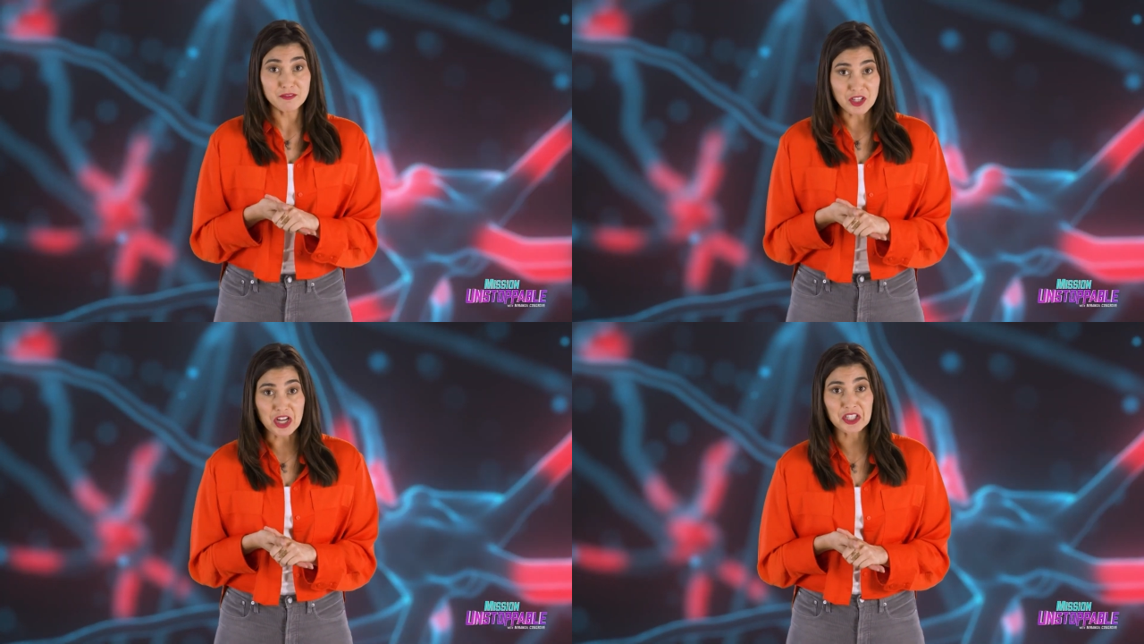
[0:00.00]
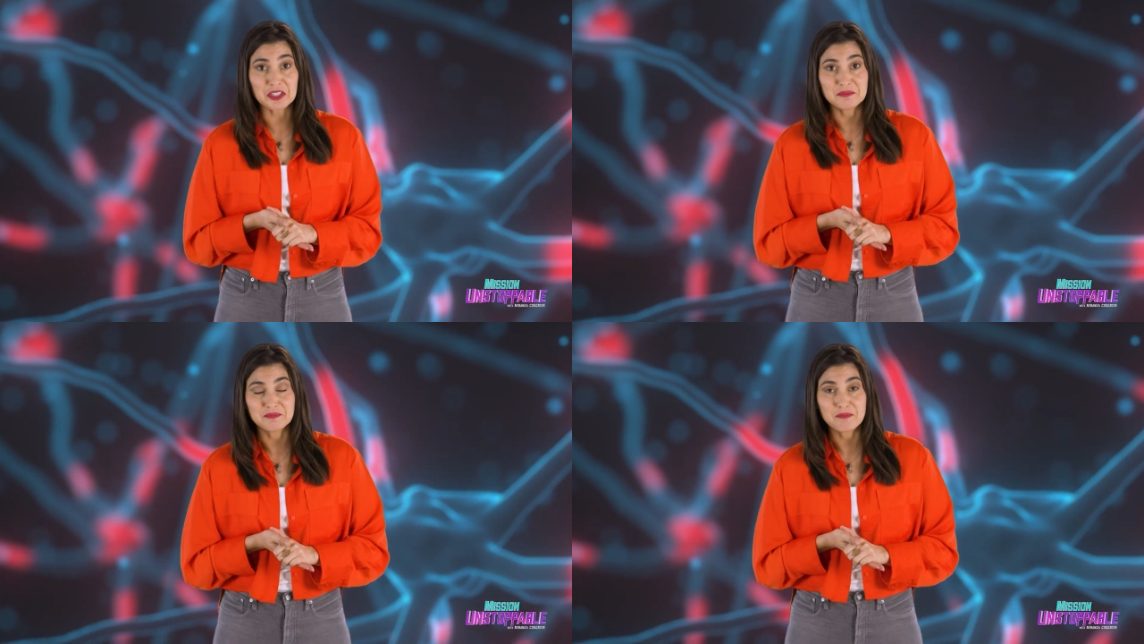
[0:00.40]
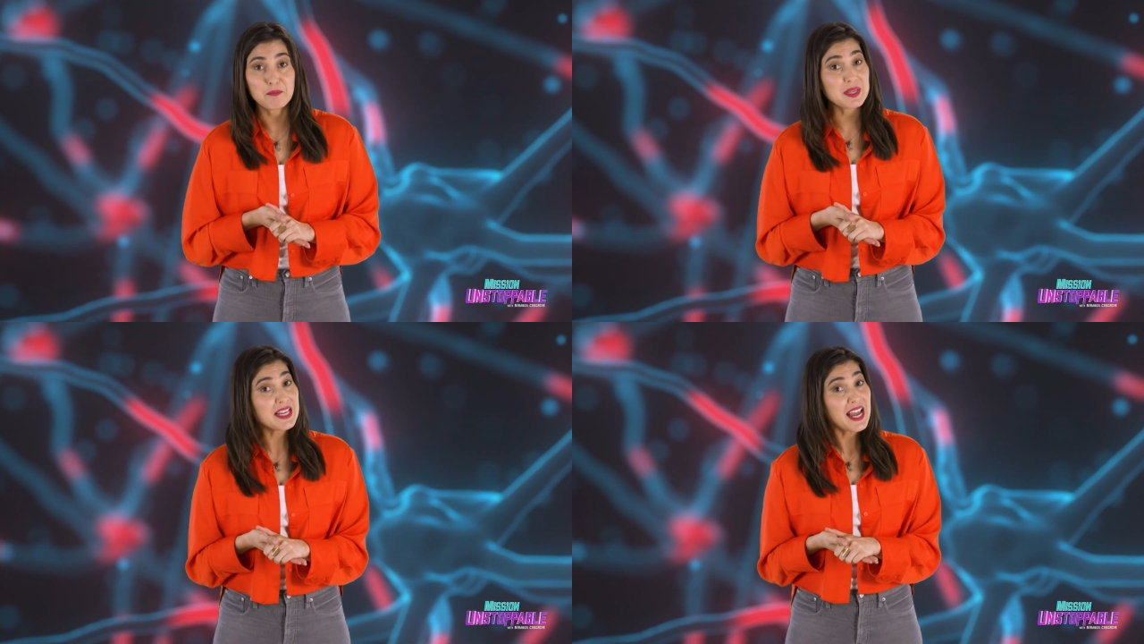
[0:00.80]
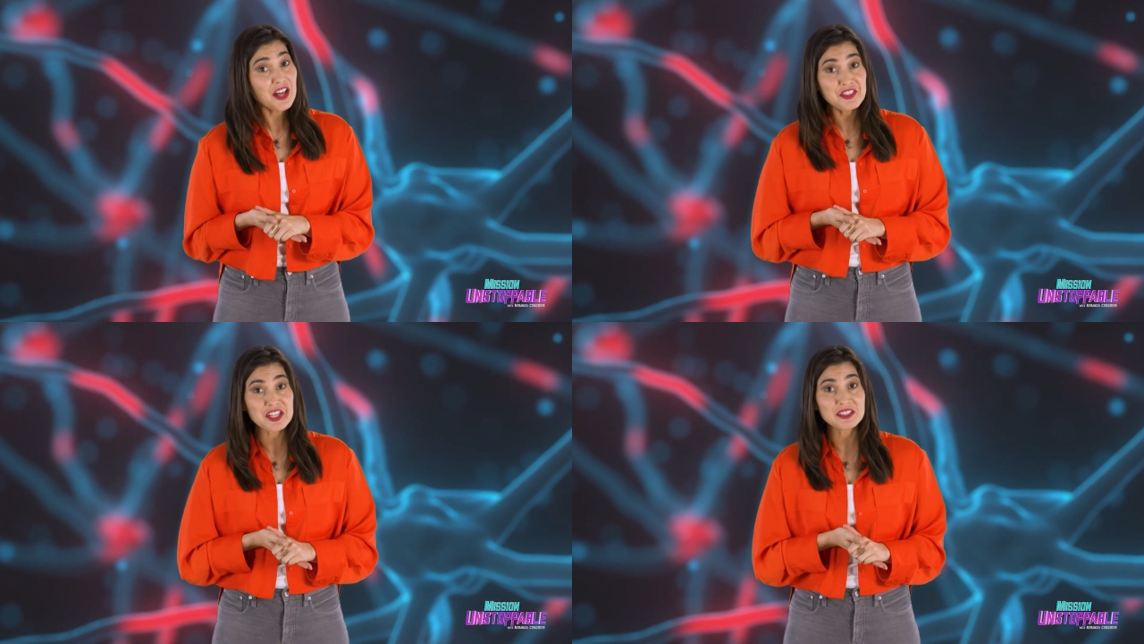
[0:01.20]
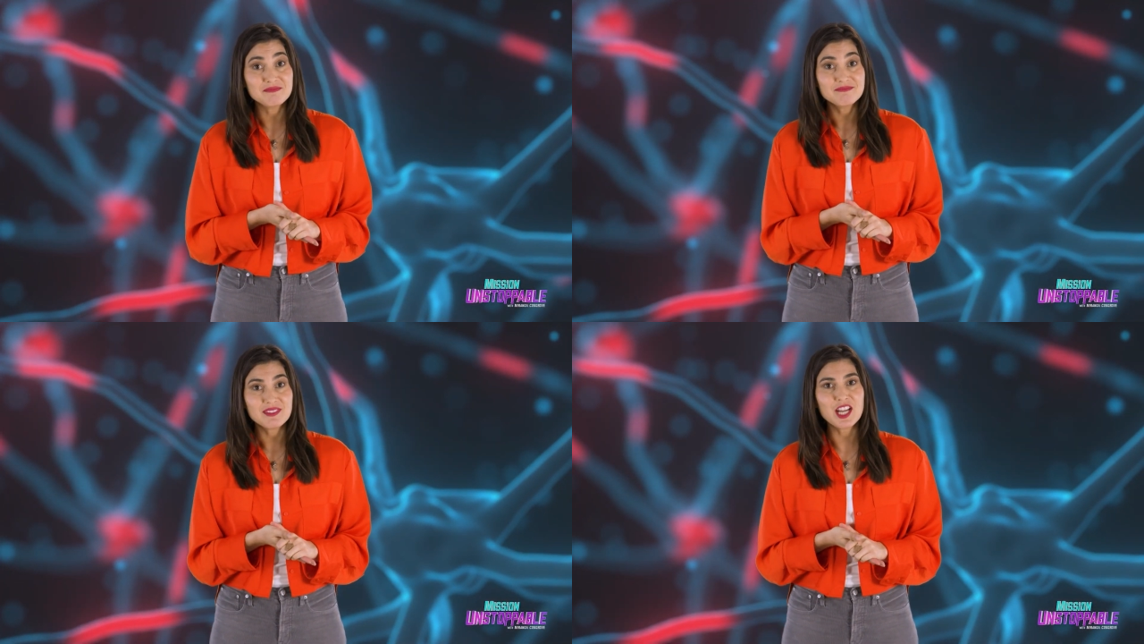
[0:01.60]
live longer, be healthier,
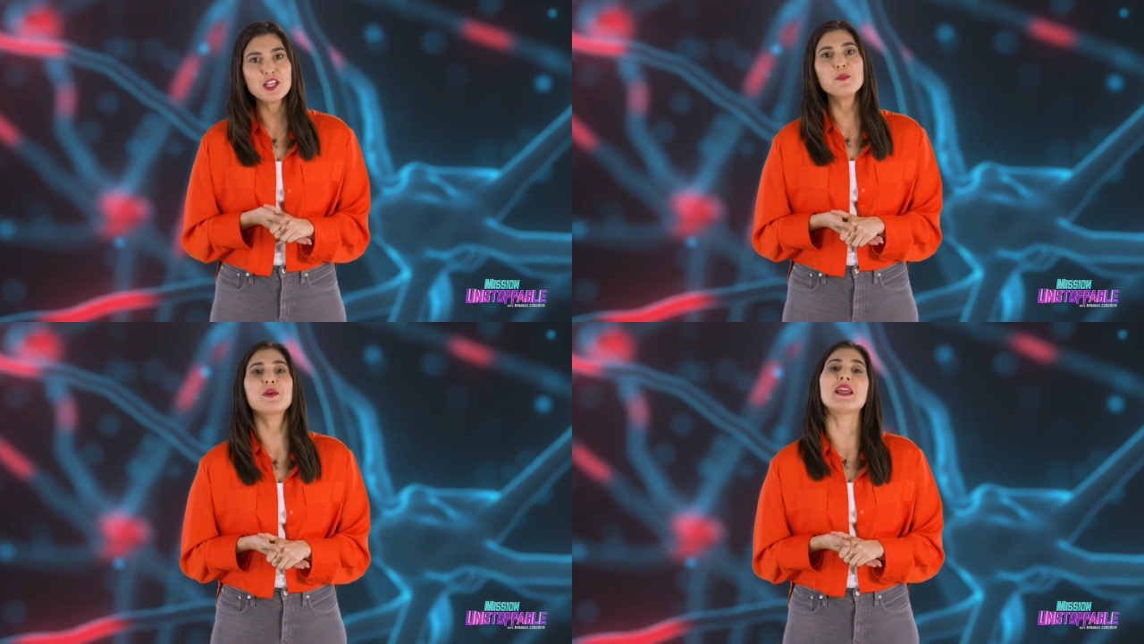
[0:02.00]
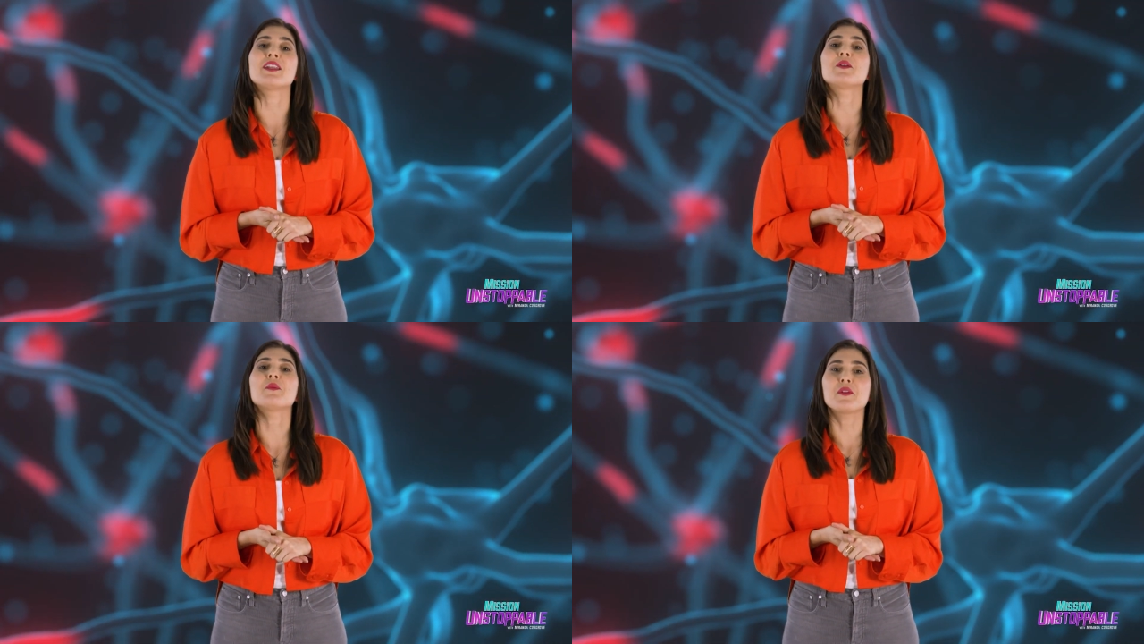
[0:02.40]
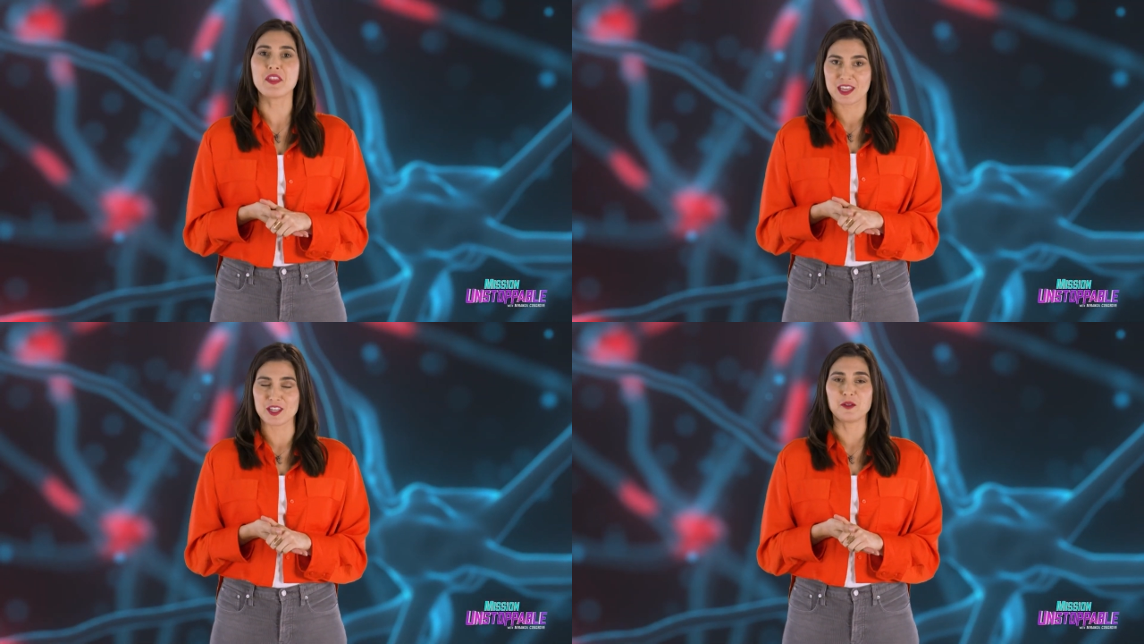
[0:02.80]
and your brain will thank